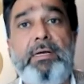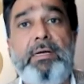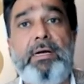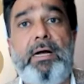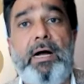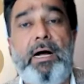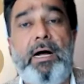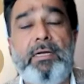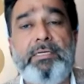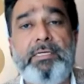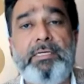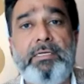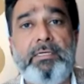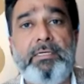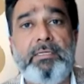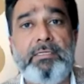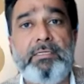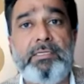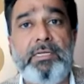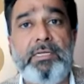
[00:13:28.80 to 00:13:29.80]

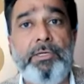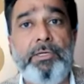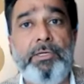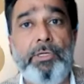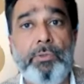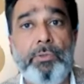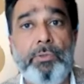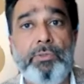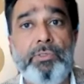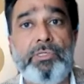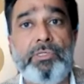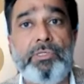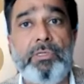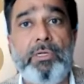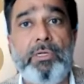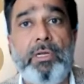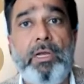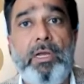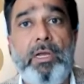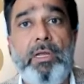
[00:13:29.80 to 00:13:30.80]
articles and news,
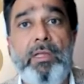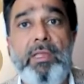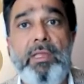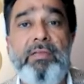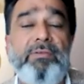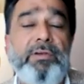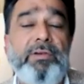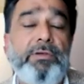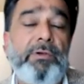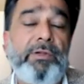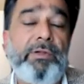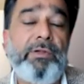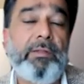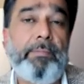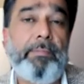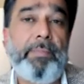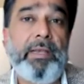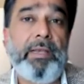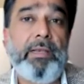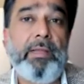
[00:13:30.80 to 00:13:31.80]
even during the
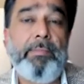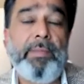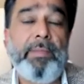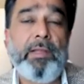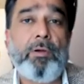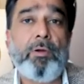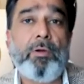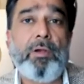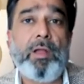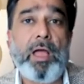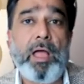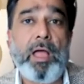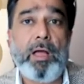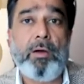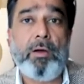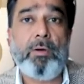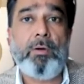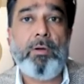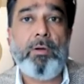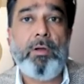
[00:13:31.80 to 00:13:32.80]
pandemic, on
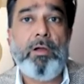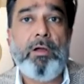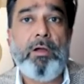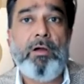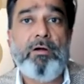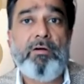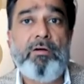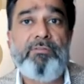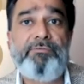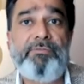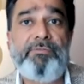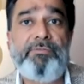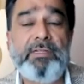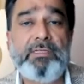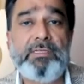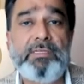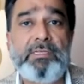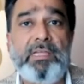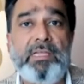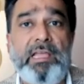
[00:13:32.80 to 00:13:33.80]
how
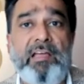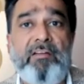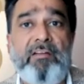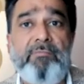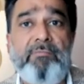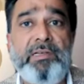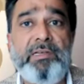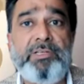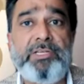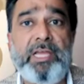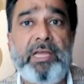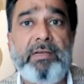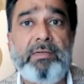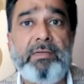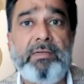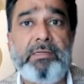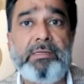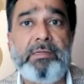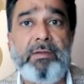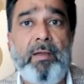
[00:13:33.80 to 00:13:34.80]
funds have been
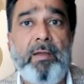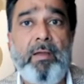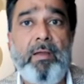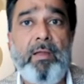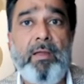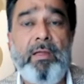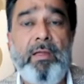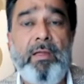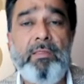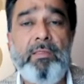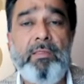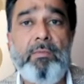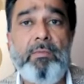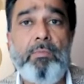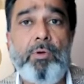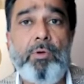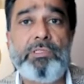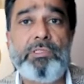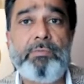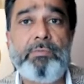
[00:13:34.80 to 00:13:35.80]
channeled in the
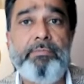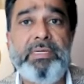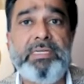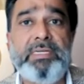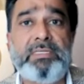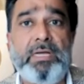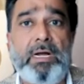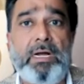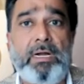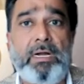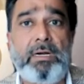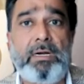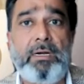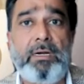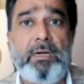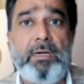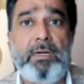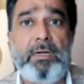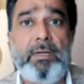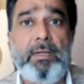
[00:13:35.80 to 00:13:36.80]
most bizarre
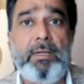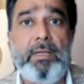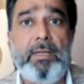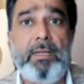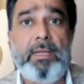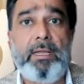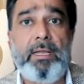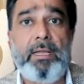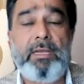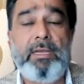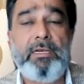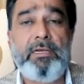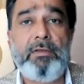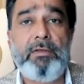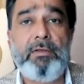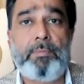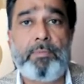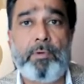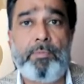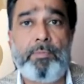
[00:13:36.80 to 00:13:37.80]
and
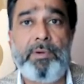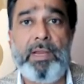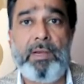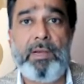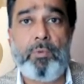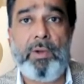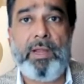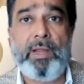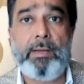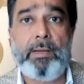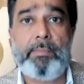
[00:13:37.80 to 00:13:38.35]
inappropriate way.